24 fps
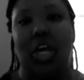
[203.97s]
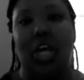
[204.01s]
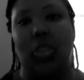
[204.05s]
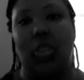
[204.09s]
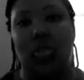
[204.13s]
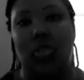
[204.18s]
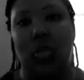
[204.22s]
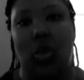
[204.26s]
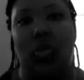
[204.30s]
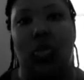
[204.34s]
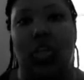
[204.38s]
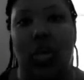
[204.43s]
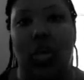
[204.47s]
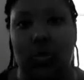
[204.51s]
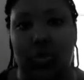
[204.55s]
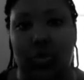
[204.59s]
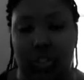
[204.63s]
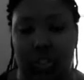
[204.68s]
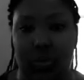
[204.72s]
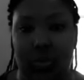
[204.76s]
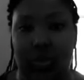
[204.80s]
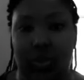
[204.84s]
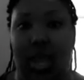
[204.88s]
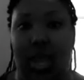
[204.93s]
going to throw
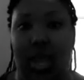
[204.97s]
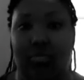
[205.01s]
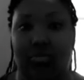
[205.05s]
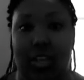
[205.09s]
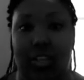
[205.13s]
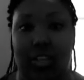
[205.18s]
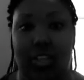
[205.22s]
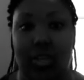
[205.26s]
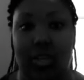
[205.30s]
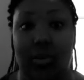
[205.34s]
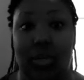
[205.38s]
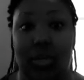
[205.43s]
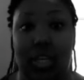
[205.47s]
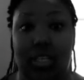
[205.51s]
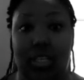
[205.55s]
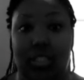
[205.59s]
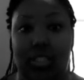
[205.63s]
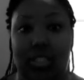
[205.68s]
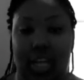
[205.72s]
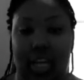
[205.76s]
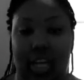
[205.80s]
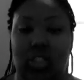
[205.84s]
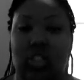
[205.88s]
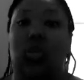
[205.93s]
those two names out there
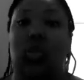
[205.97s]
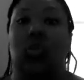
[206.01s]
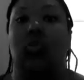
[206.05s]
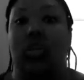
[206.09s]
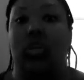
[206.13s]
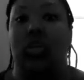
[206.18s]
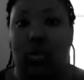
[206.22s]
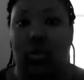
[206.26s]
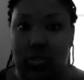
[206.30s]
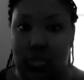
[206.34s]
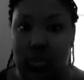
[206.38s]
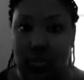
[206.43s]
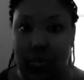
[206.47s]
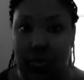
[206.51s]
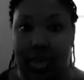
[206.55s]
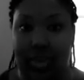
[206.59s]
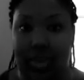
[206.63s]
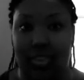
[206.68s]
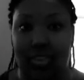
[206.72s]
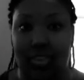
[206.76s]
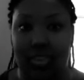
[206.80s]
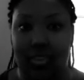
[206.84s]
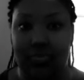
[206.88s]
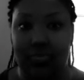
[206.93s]
because that's who he was
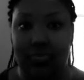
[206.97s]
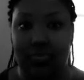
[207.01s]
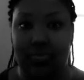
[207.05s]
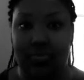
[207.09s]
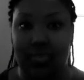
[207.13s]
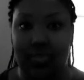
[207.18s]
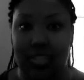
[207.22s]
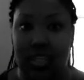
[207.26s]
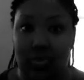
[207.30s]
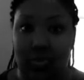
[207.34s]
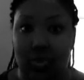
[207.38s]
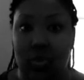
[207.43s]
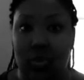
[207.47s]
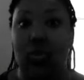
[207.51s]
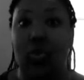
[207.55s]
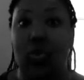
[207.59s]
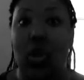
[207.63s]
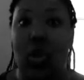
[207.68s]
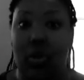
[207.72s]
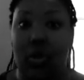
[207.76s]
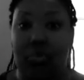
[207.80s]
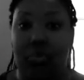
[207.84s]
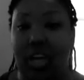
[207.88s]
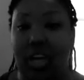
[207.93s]
with. And if you
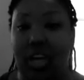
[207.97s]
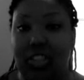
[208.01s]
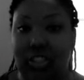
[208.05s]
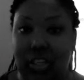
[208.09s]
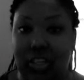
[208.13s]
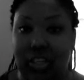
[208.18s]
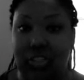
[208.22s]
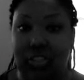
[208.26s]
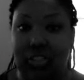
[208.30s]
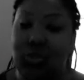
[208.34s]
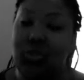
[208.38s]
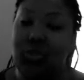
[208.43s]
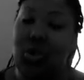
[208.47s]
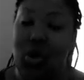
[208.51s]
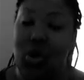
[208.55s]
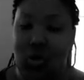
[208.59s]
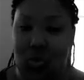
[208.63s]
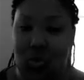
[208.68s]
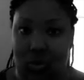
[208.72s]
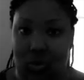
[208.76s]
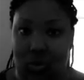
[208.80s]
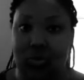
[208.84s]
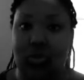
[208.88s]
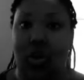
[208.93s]
go to my church, you
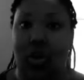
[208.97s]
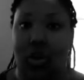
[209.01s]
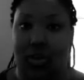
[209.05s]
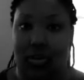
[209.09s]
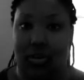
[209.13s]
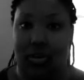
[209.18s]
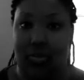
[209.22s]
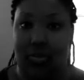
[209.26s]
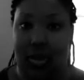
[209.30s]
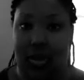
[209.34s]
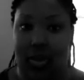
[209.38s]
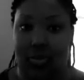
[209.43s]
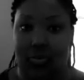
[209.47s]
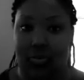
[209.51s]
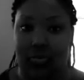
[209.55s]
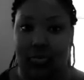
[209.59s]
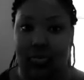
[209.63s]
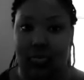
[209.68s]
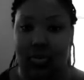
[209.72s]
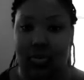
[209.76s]
know who I'm talking about.